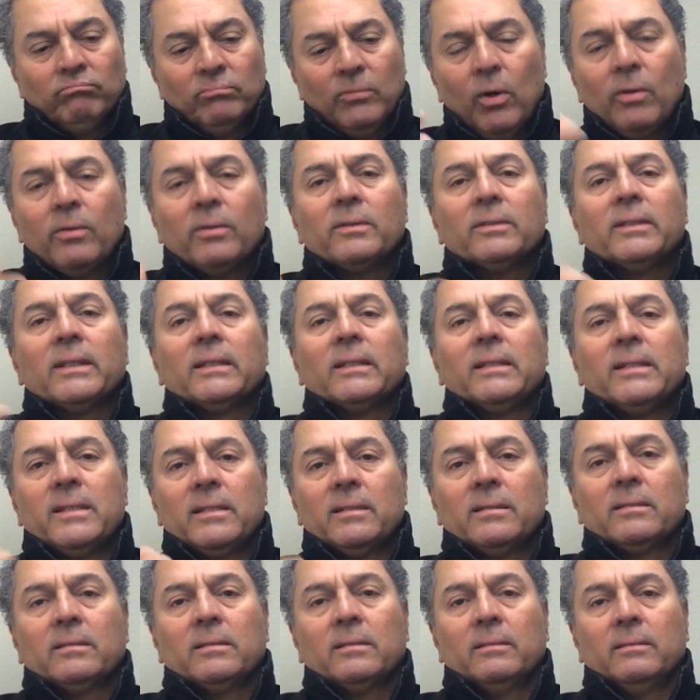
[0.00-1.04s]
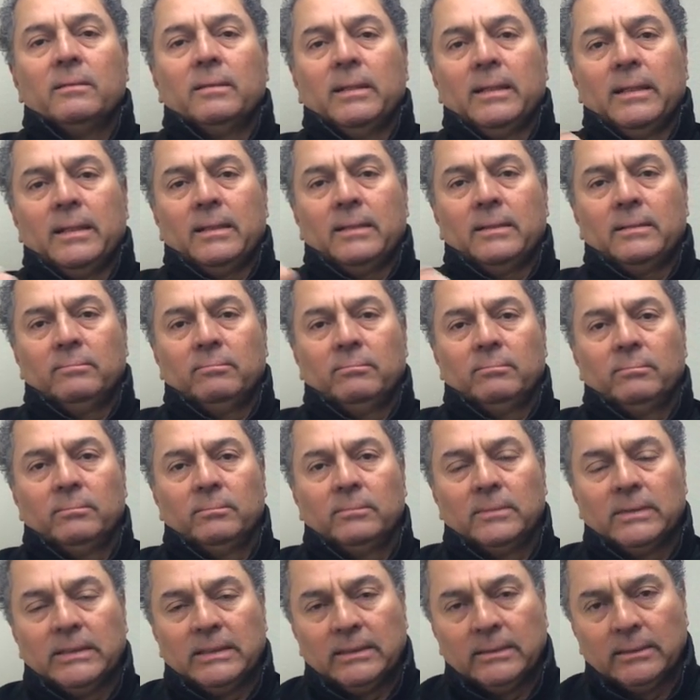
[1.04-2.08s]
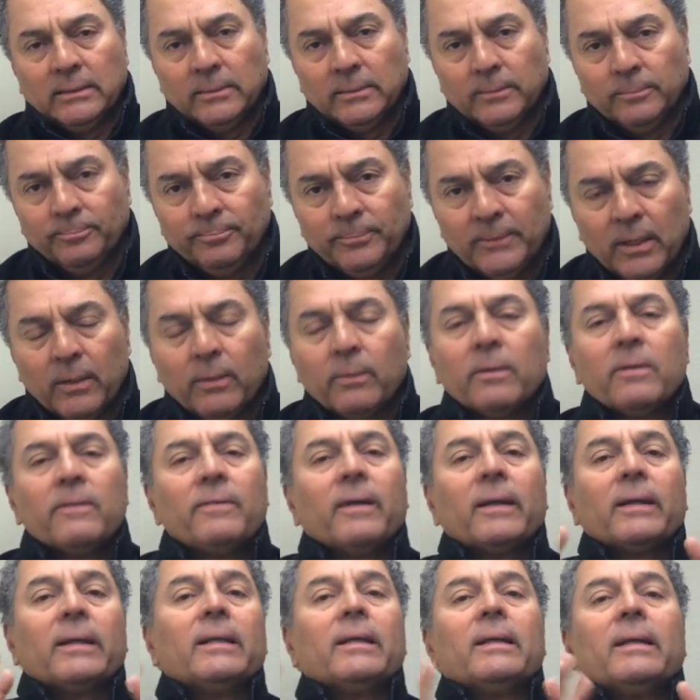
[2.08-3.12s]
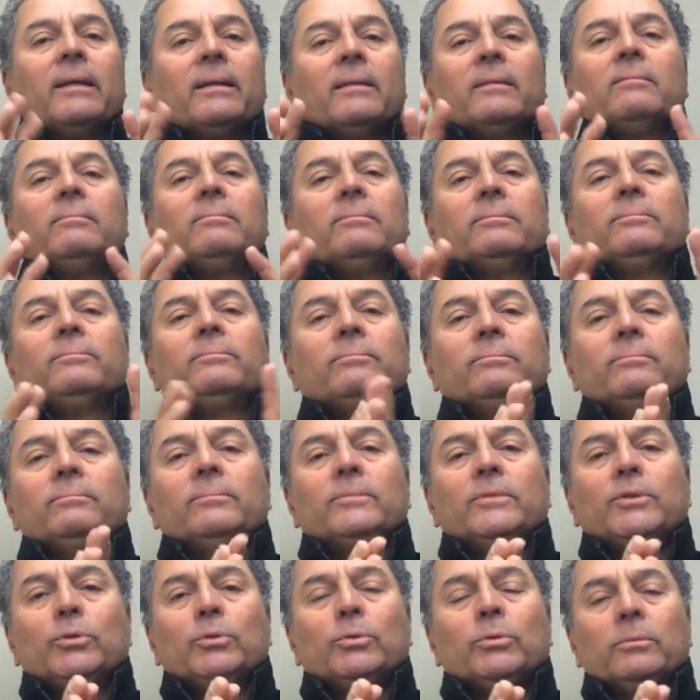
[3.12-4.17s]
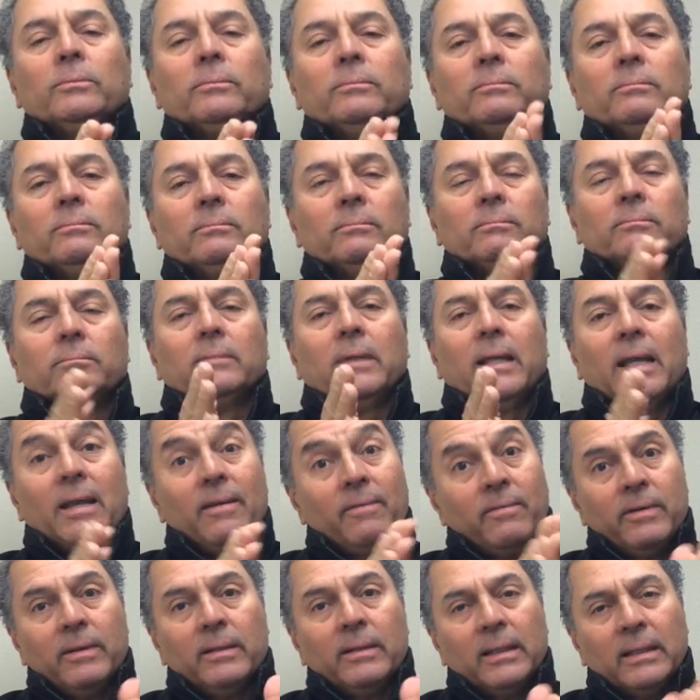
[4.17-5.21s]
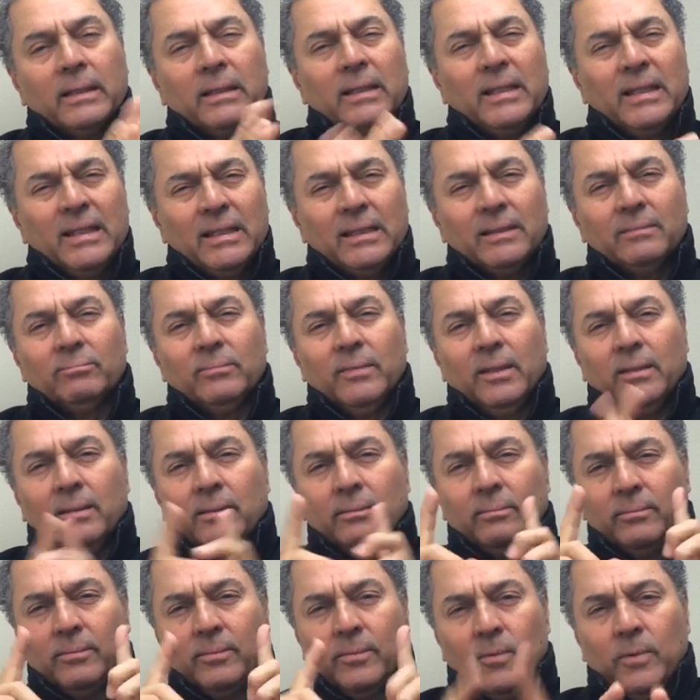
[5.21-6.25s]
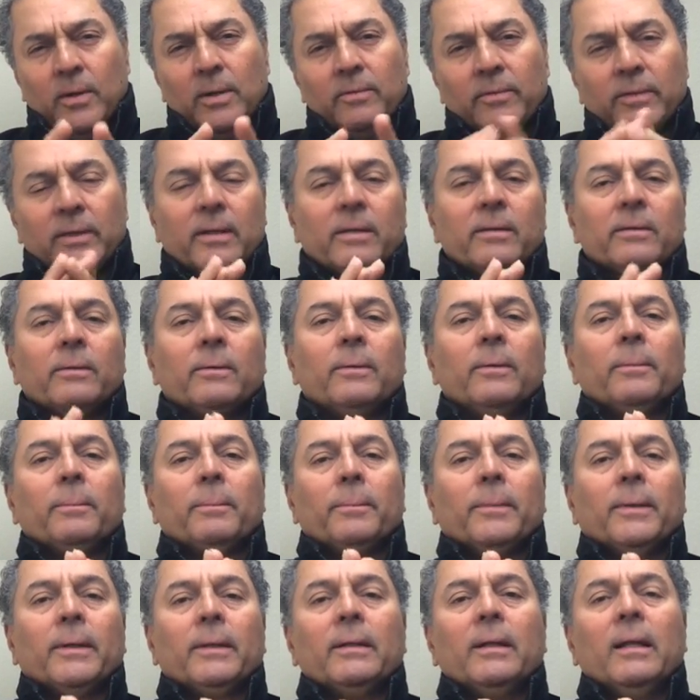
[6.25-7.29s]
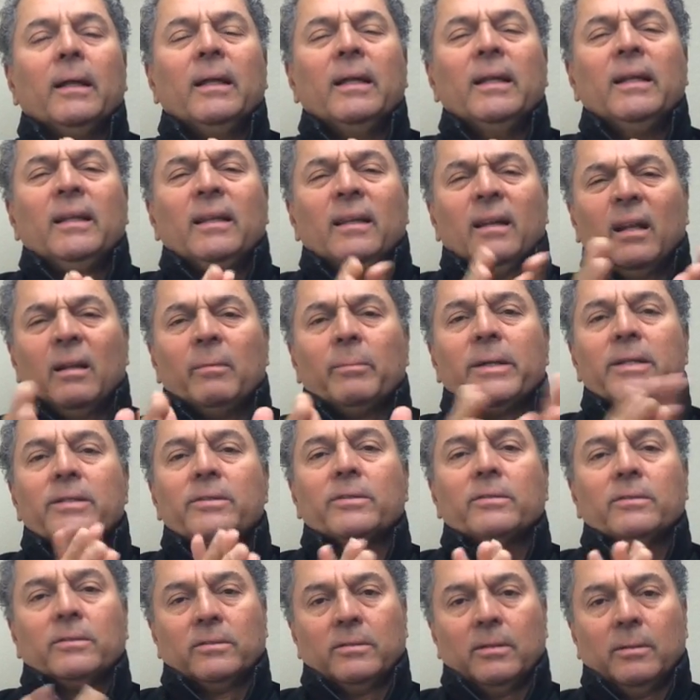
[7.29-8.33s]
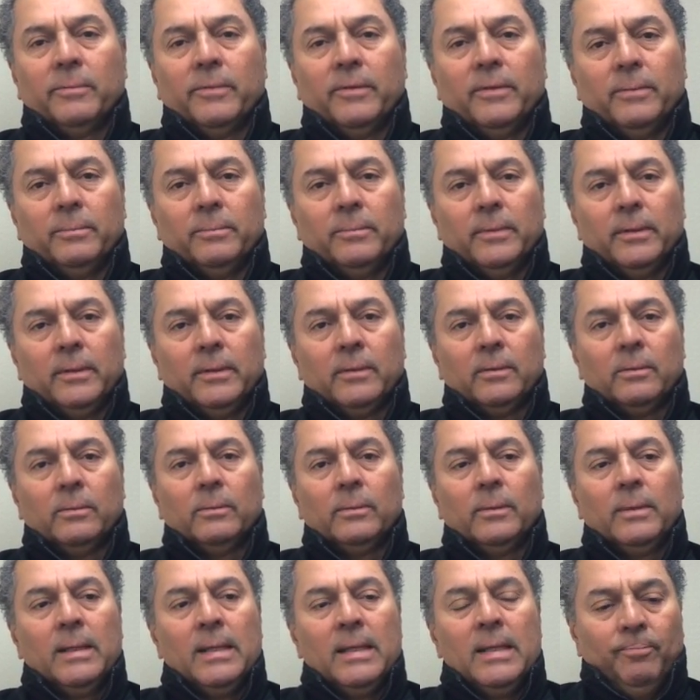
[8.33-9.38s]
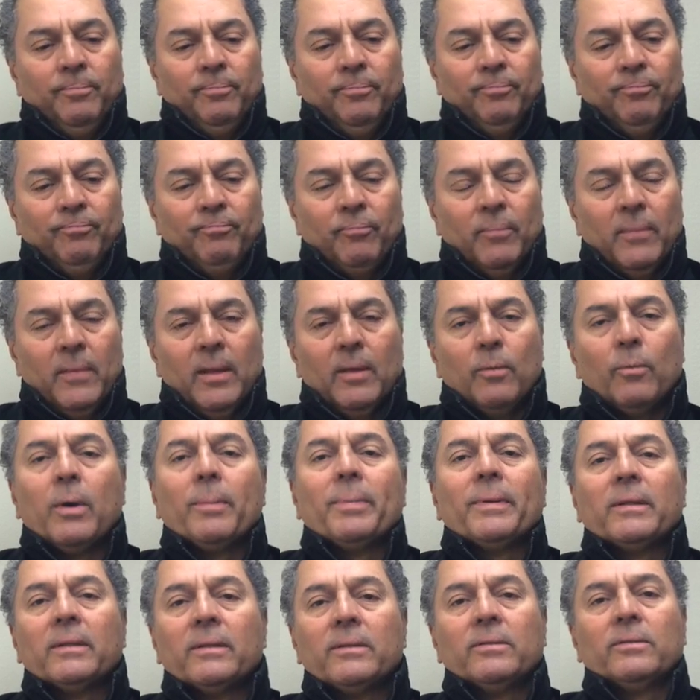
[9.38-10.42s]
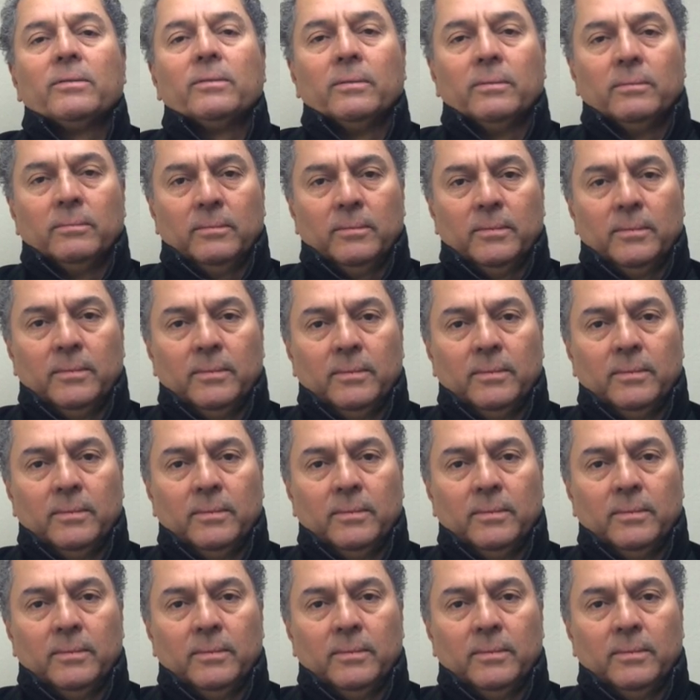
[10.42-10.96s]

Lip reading: other techniques that I don't know if I can get to every technique in one video, but I'll mention some of them. Repetition